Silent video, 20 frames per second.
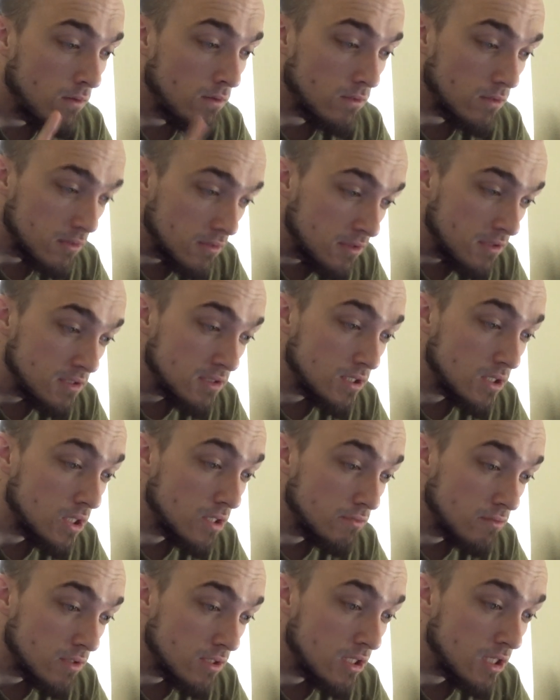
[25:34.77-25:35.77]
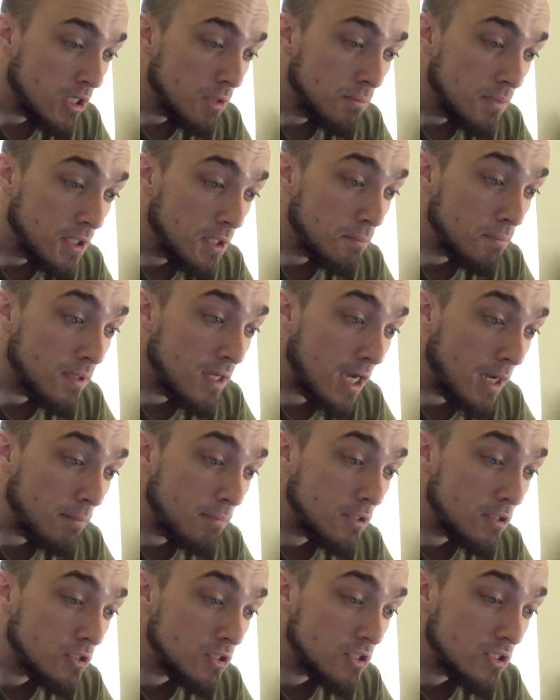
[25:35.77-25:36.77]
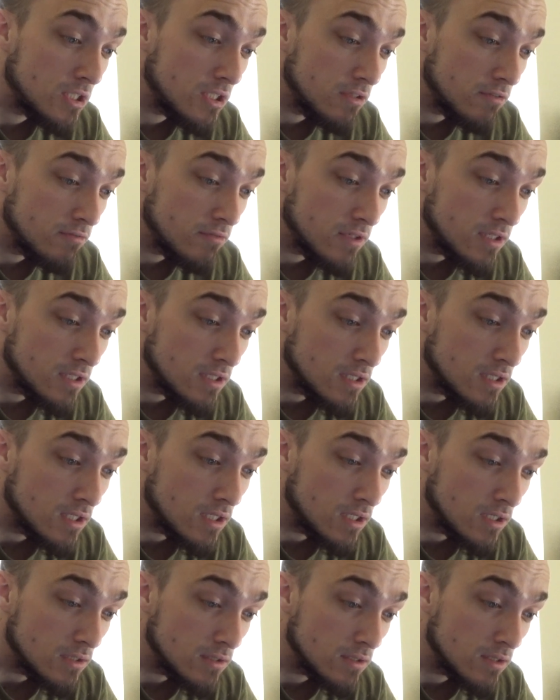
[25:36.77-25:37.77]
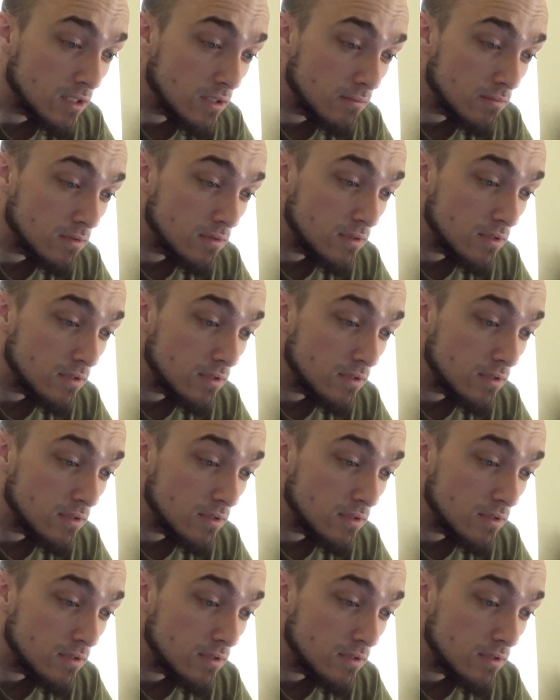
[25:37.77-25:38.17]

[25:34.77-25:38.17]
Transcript: Learning to overcome and adapt yourself into uncomfortable.